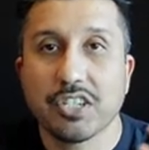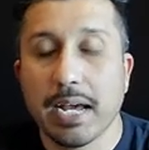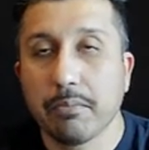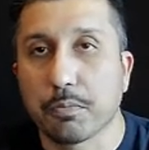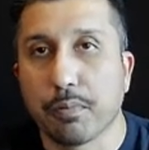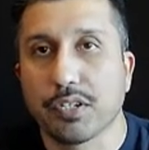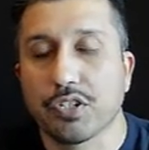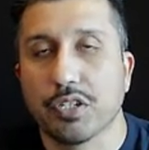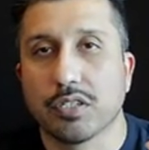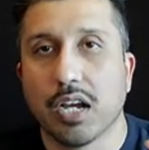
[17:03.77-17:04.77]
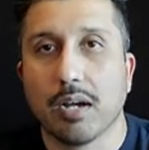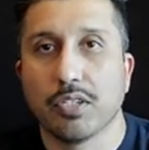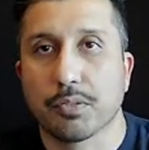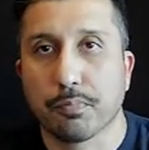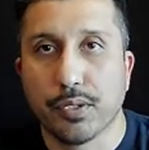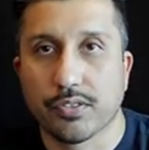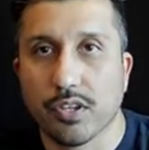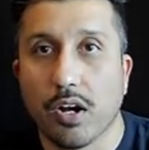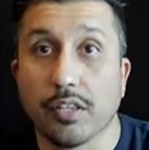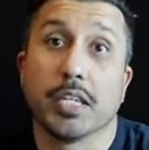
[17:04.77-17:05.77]
how much pressure Thomas puts
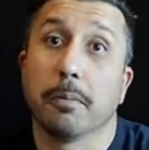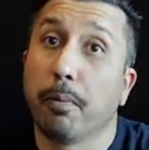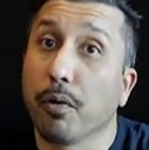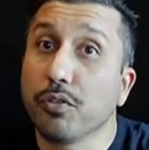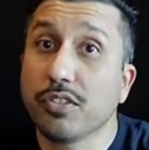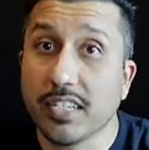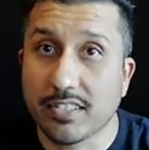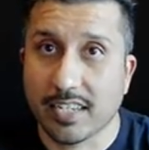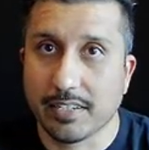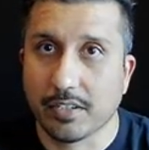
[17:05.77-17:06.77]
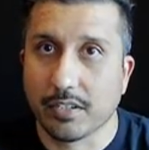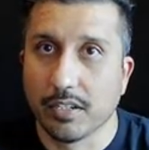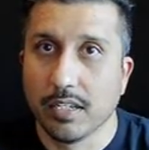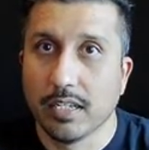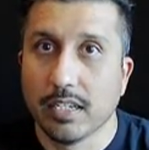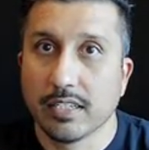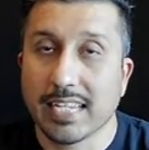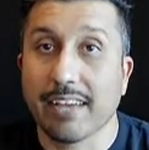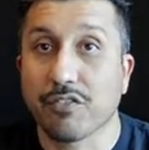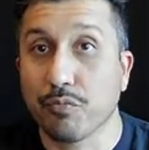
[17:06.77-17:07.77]
on the opposing center to
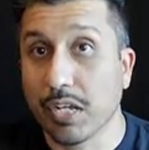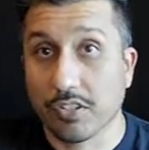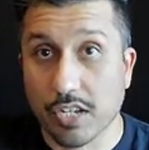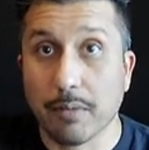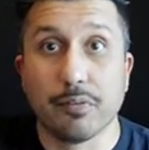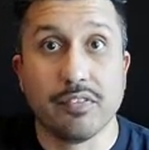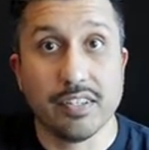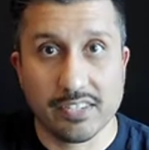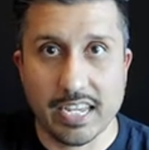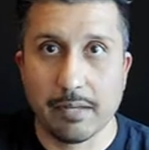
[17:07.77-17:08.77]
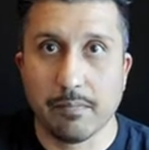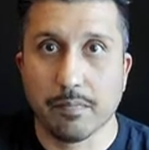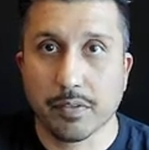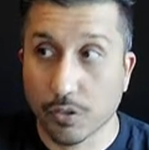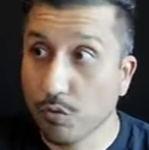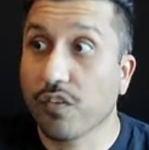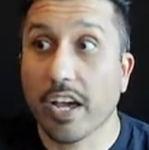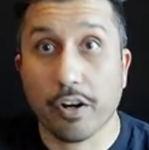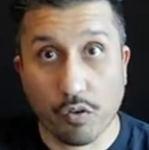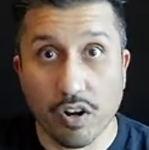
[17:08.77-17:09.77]
have to be on top of his game. You've got
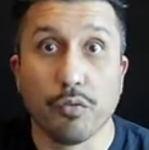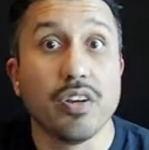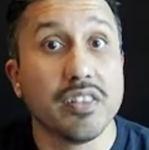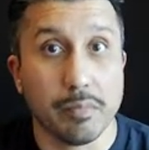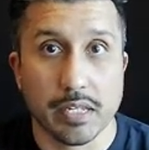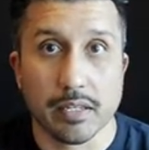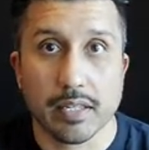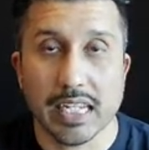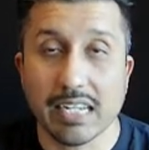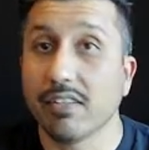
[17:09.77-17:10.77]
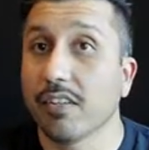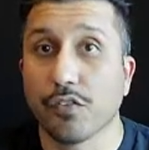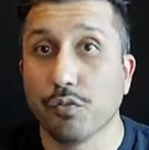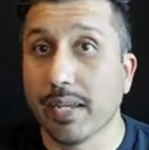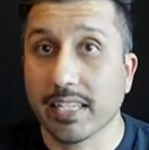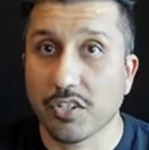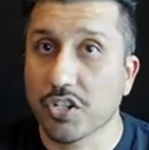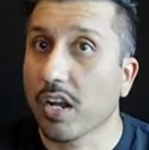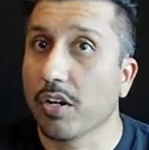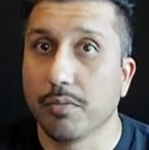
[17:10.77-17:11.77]
to run with me. Even if you make the
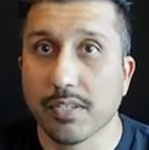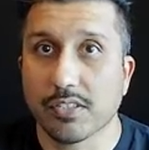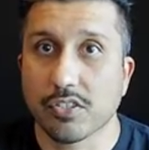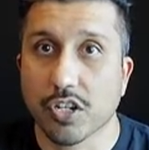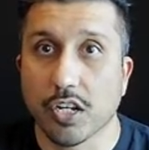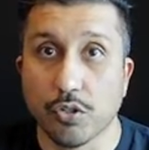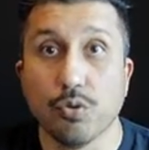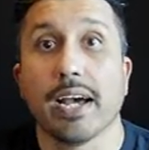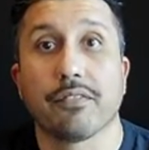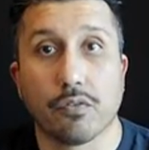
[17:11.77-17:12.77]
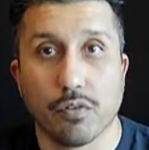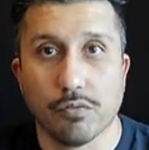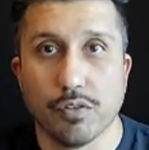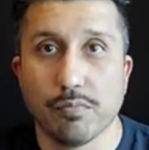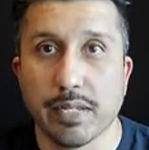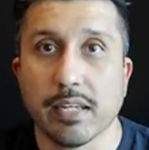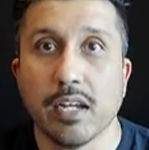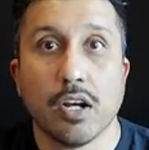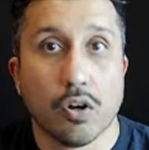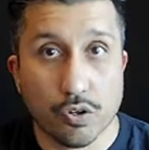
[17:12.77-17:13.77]
shot or you miss the shot, you have to run with me,
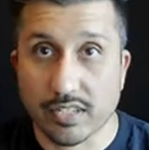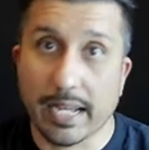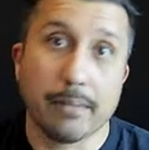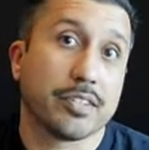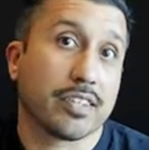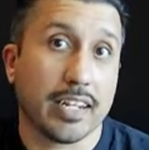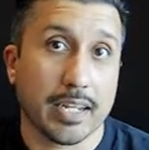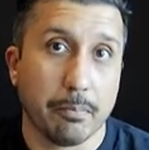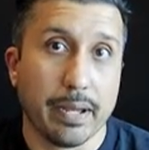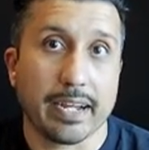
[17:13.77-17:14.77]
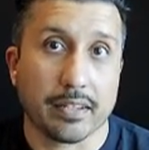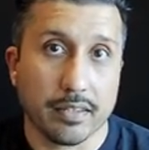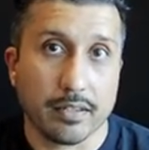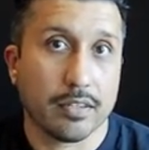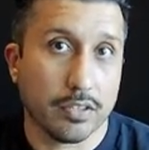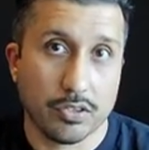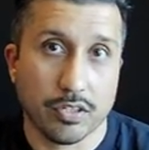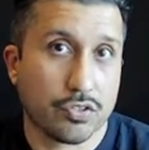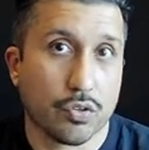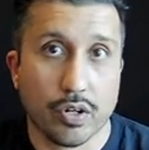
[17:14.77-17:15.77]
or else I'm just going to get back the
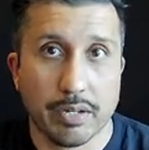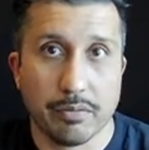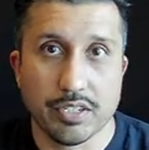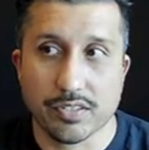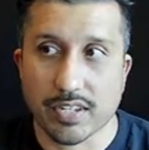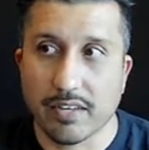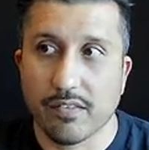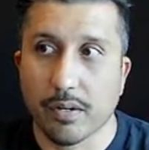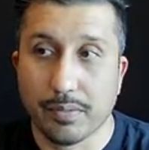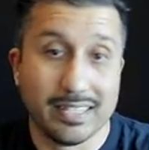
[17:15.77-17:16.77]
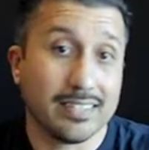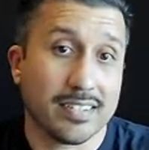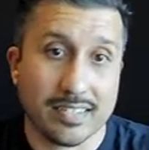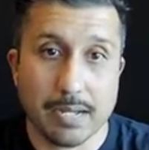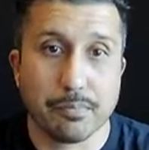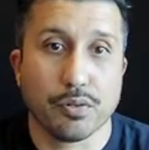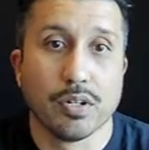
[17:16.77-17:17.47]
score that we just gave up. In this example,